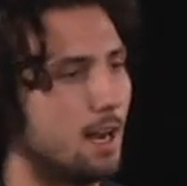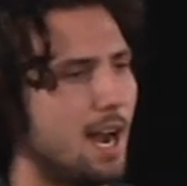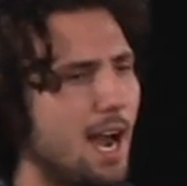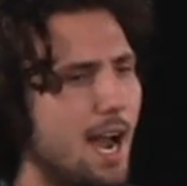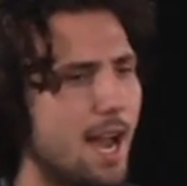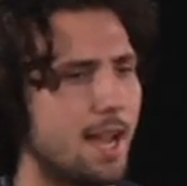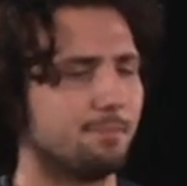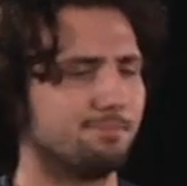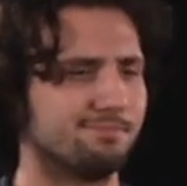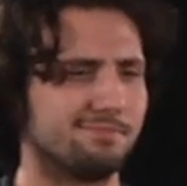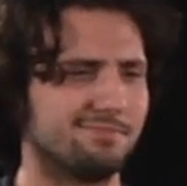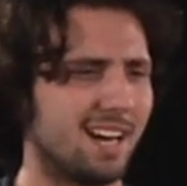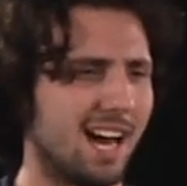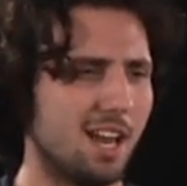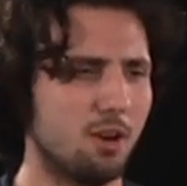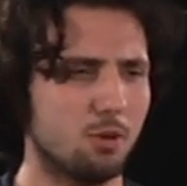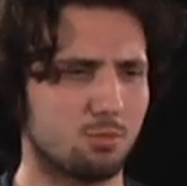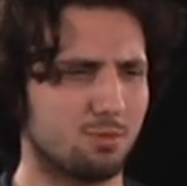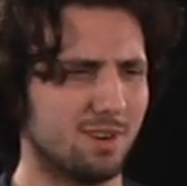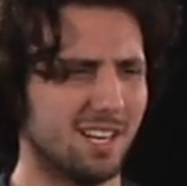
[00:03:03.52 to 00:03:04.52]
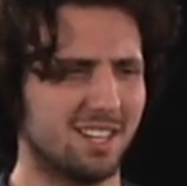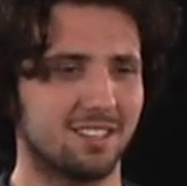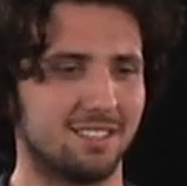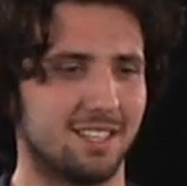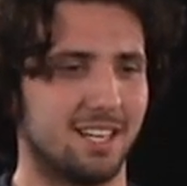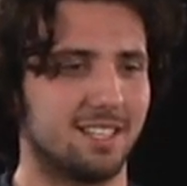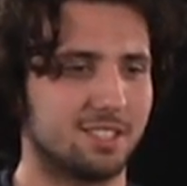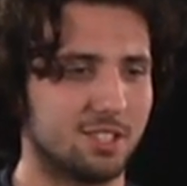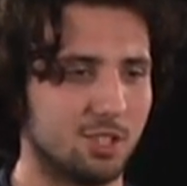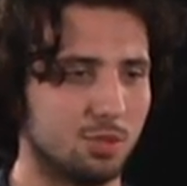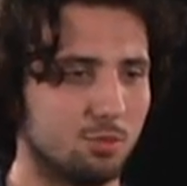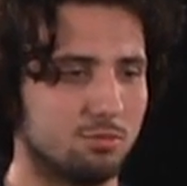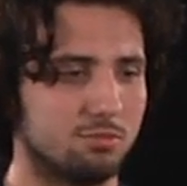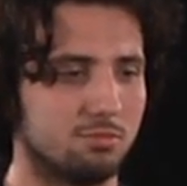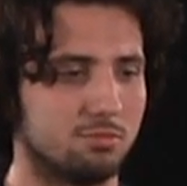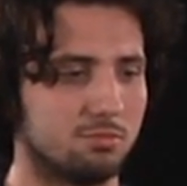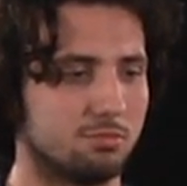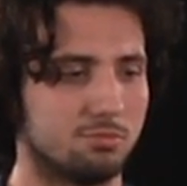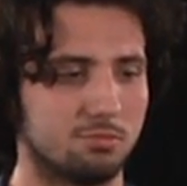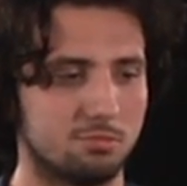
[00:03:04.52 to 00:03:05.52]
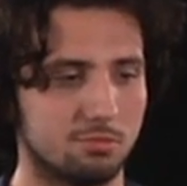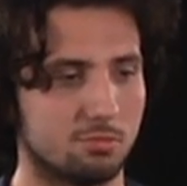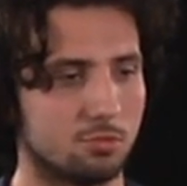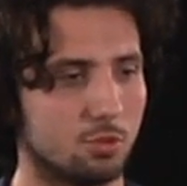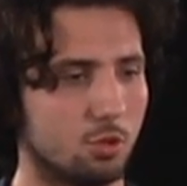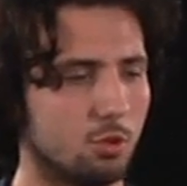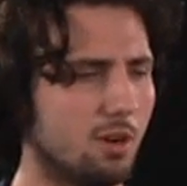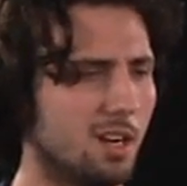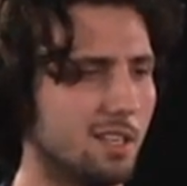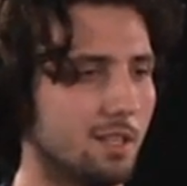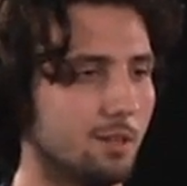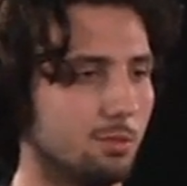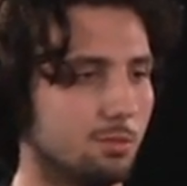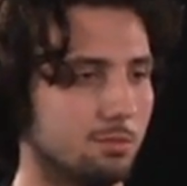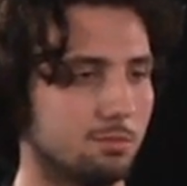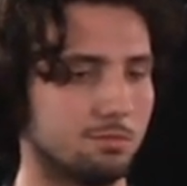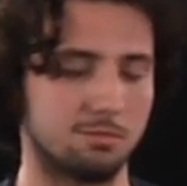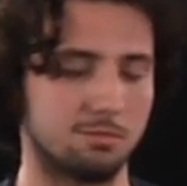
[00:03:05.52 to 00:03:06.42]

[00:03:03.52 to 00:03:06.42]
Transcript: hi, I don't recognize you. Who are you?